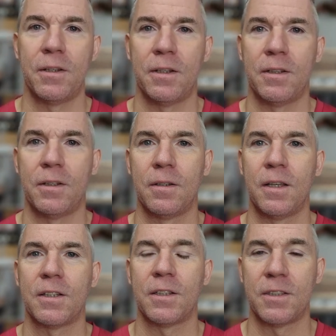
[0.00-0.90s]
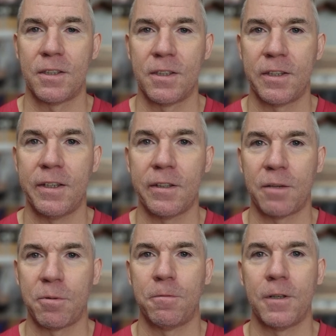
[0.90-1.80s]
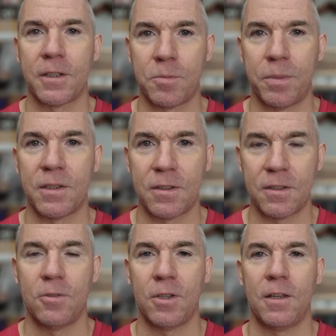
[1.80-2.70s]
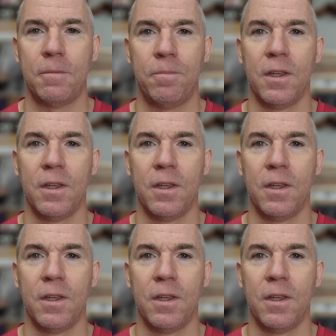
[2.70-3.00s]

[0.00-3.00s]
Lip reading: And as I said, seal everything as best as you can.